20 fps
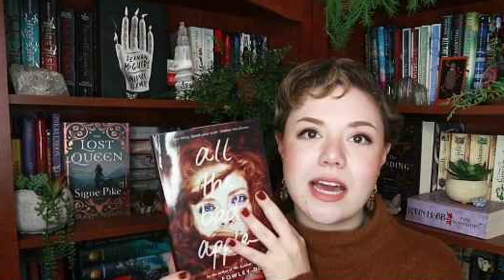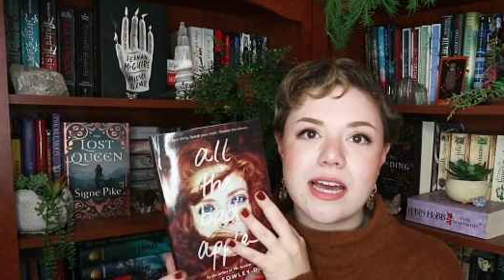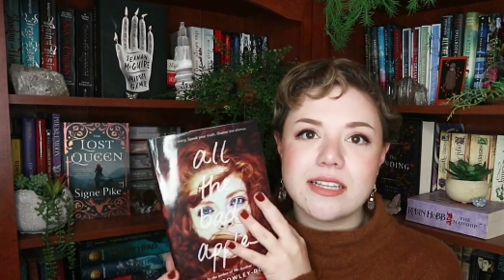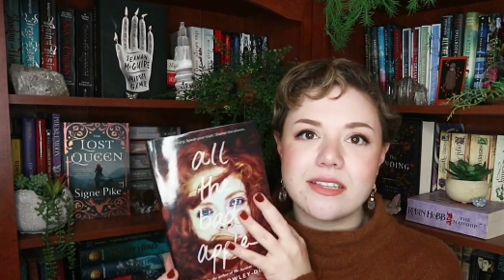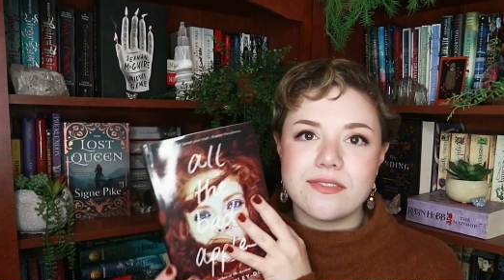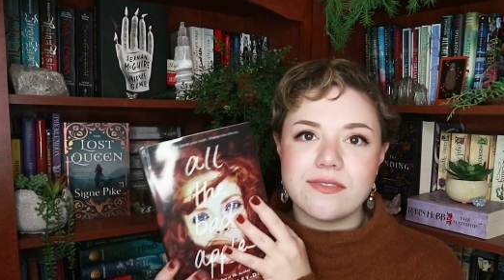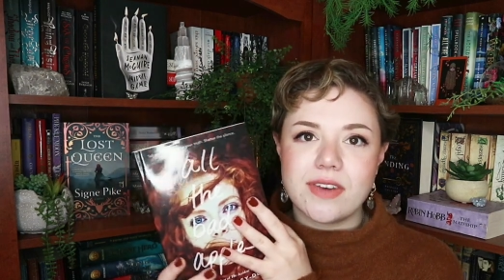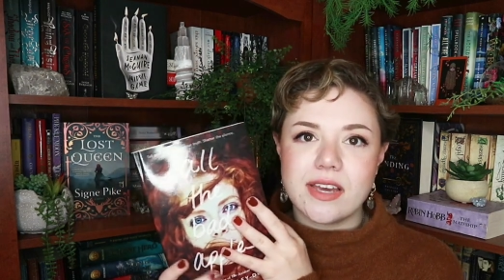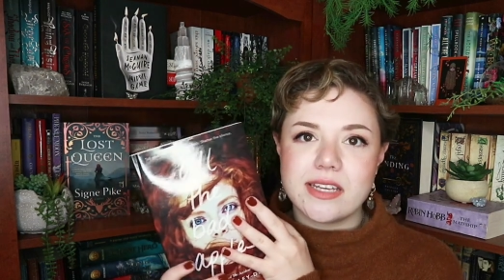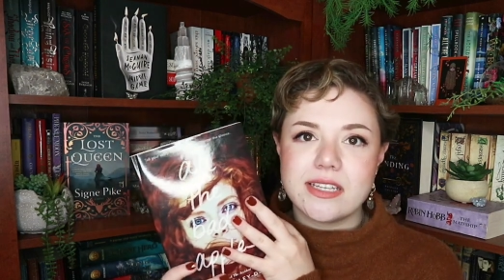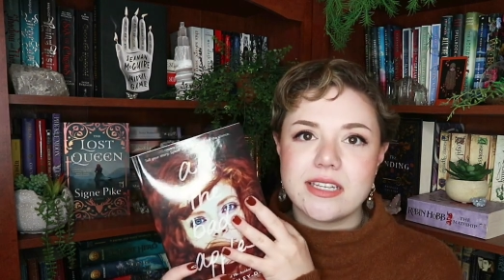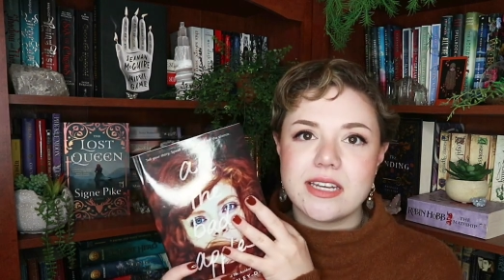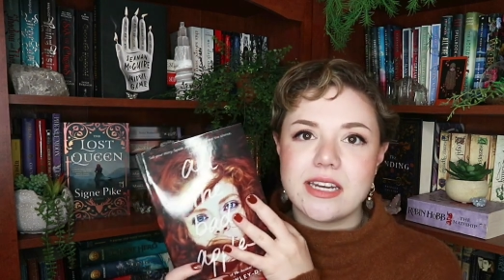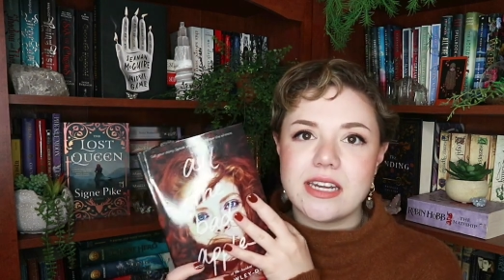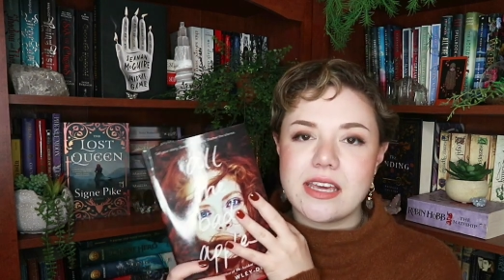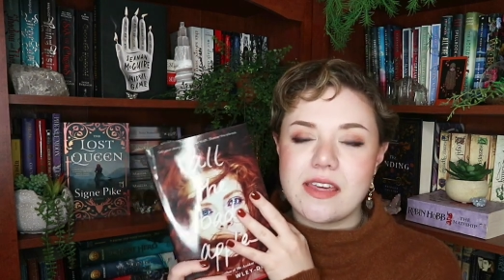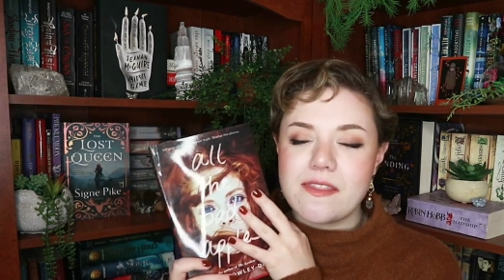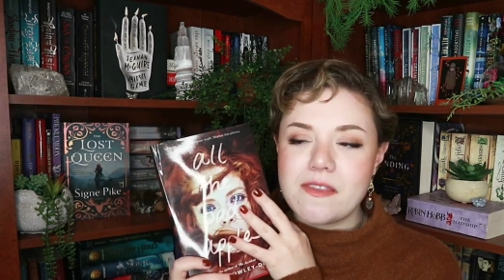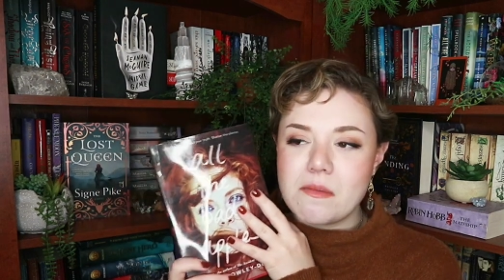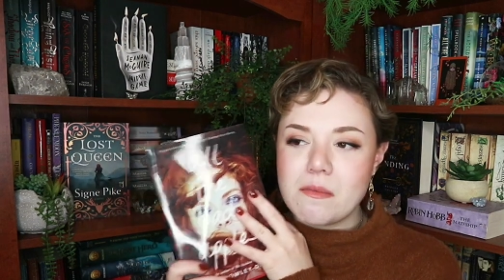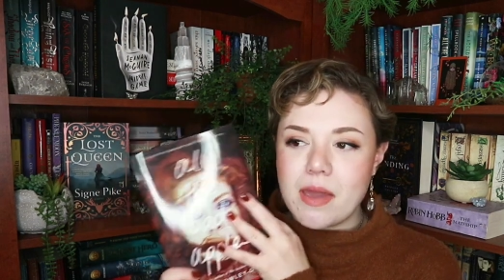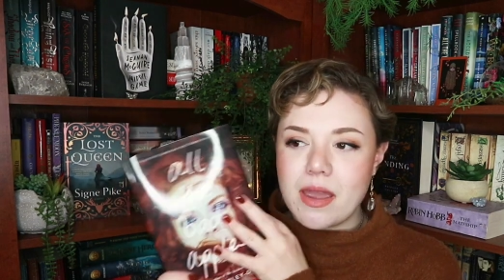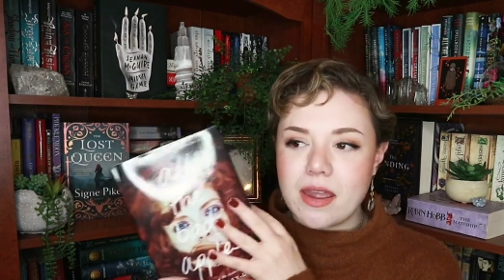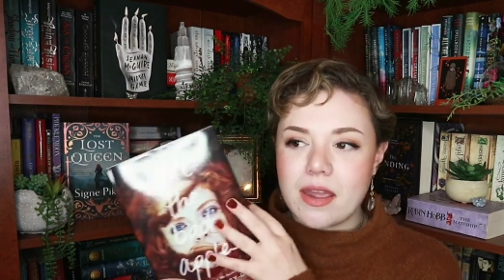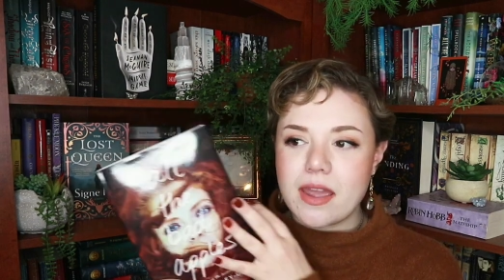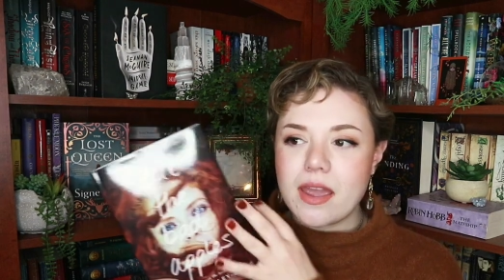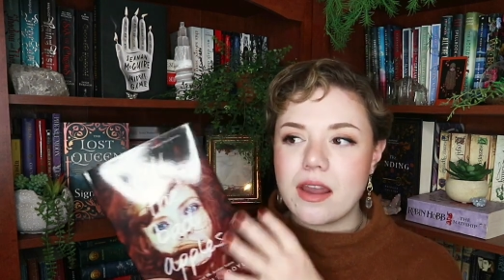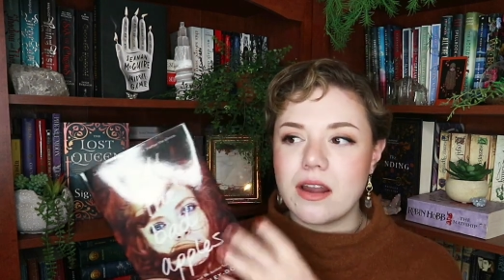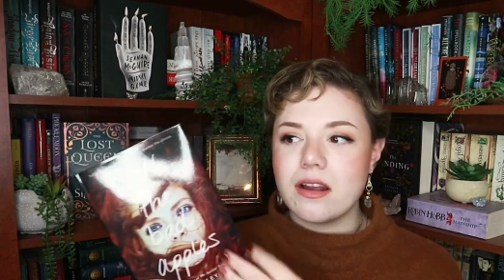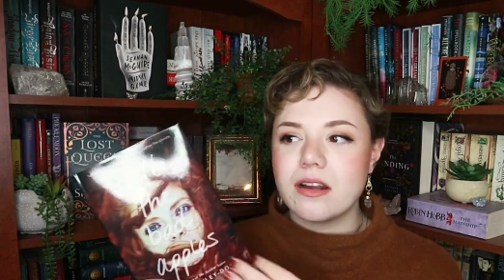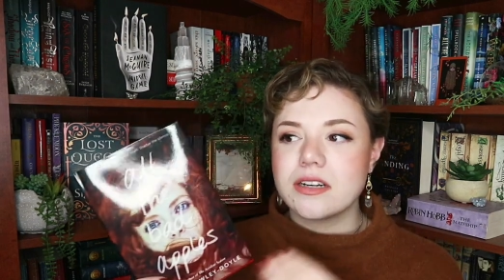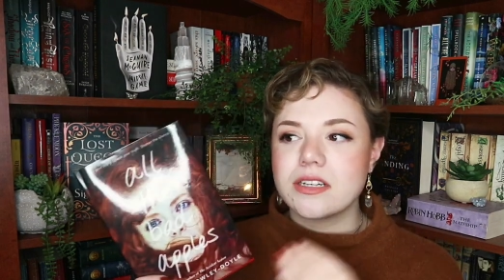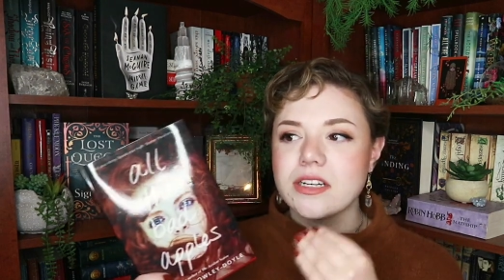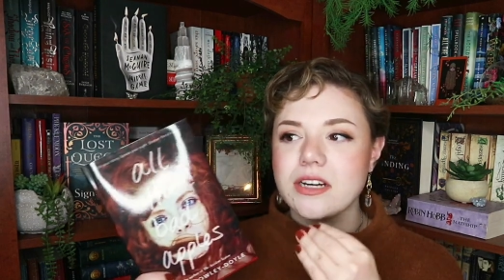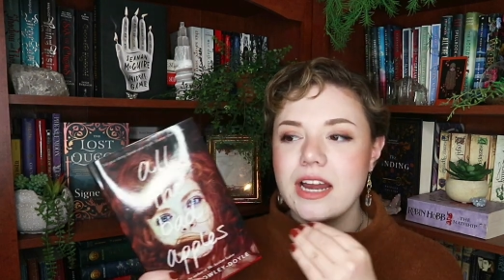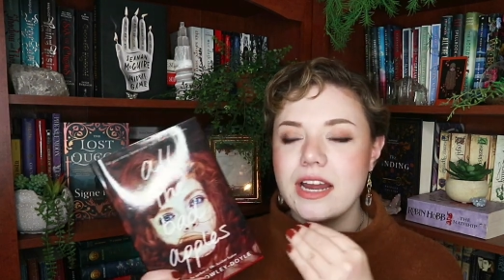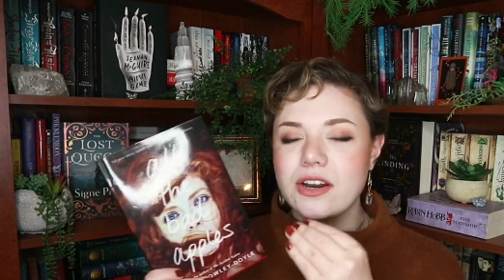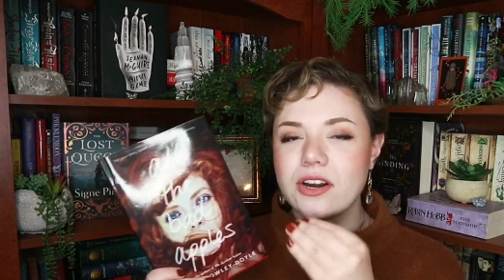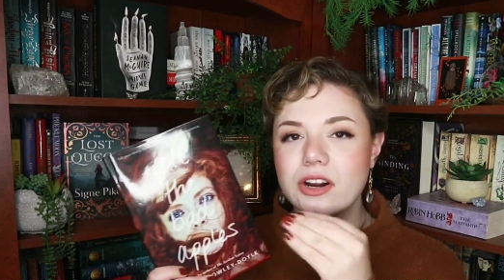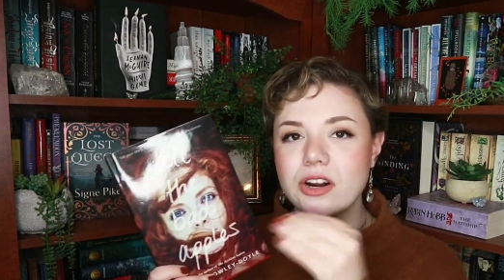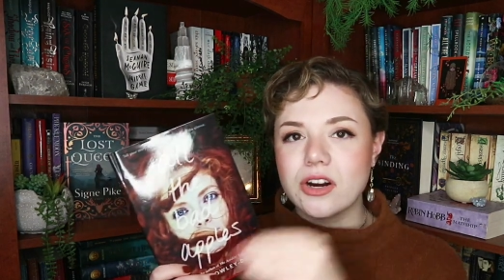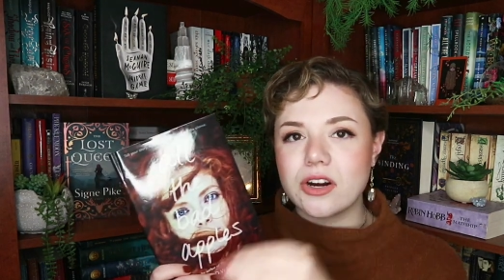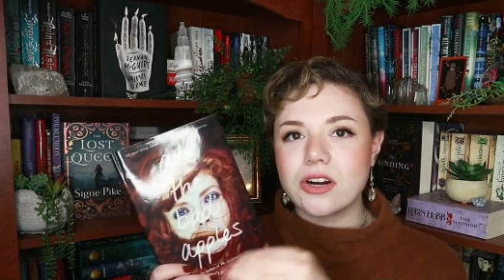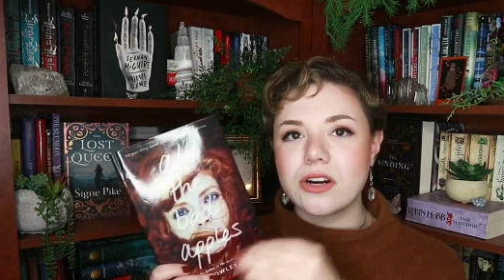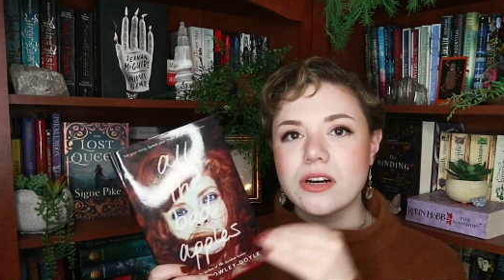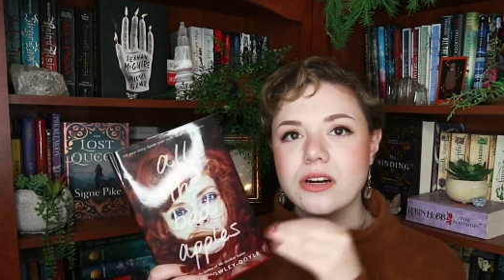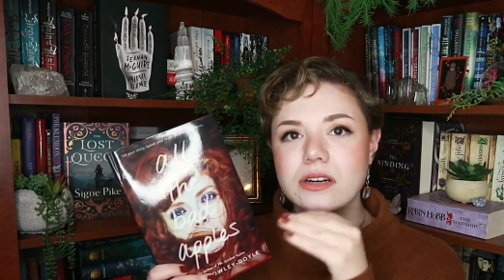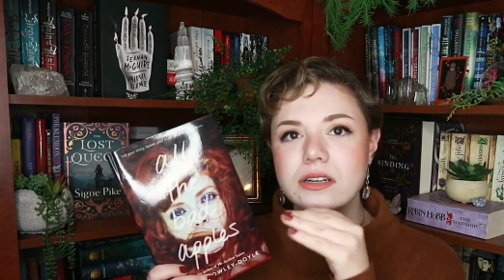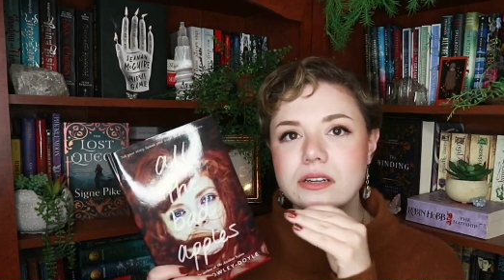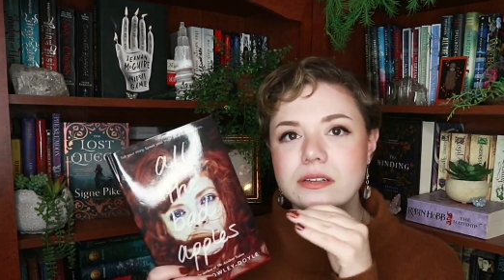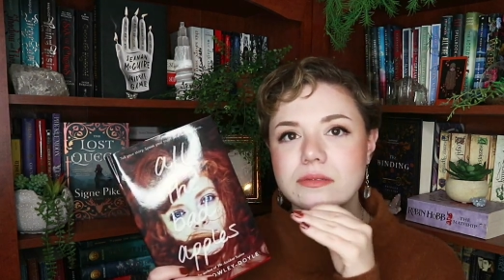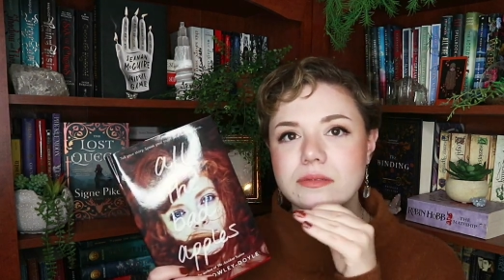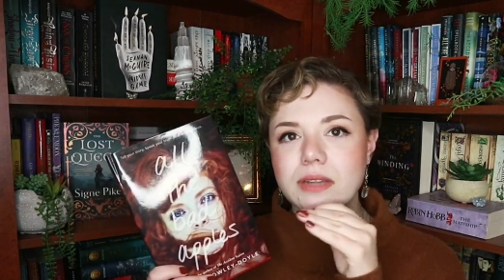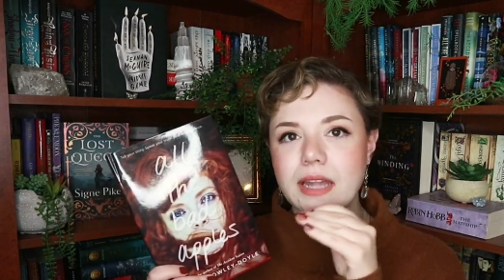as invested in the main character and her